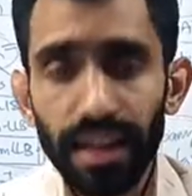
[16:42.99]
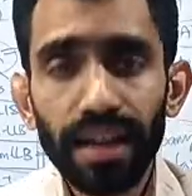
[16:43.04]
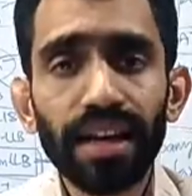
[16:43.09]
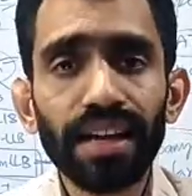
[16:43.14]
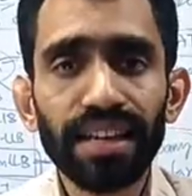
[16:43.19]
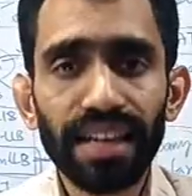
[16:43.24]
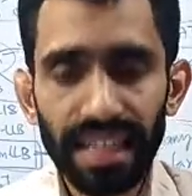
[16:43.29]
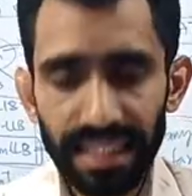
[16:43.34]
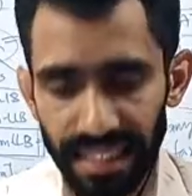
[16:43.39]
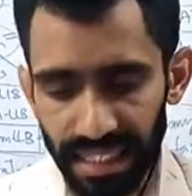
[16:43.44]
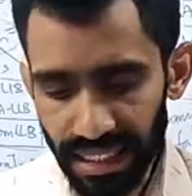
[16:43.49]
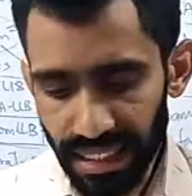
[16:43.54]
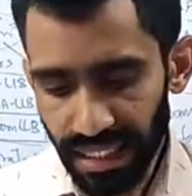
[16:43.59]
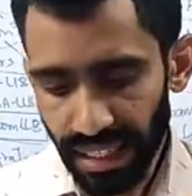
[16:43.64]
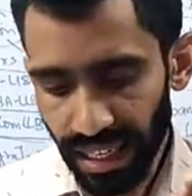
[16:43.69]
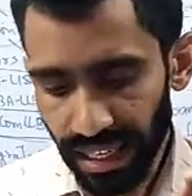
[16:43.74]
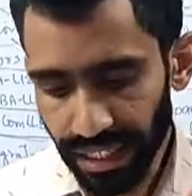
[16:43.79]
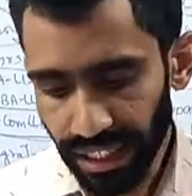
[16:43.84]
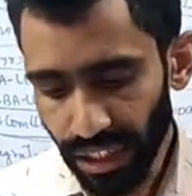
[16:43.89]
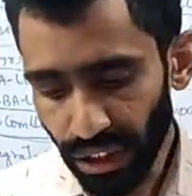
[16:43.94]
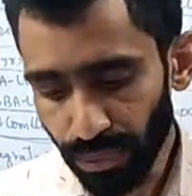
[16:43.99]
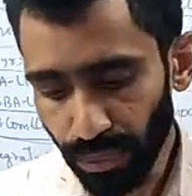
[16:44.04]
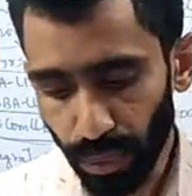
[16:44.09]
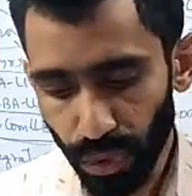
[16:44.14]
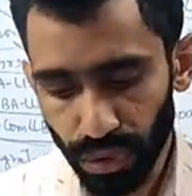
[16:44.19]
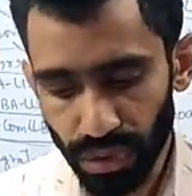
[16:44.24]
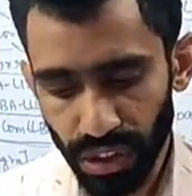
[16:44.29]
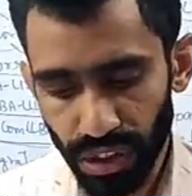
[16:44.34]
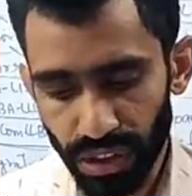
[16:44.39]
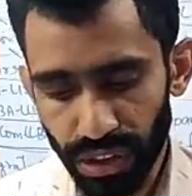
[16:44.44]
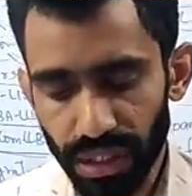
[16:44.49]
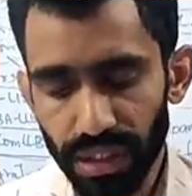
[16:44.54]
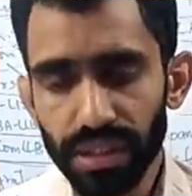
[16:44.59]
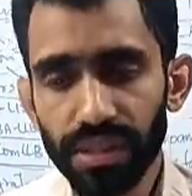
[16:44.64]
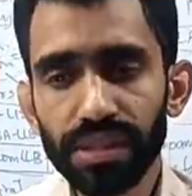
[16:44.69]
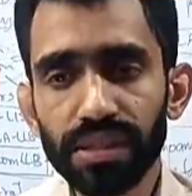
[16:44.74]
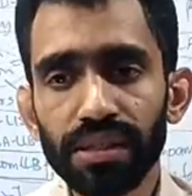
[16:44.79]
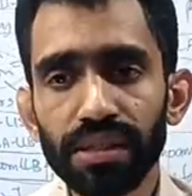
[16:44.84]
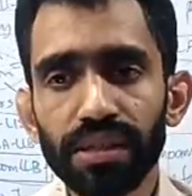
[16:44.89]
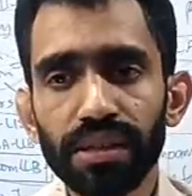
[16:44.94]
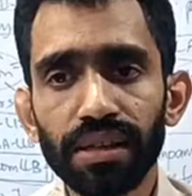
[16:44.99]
legislative procedures,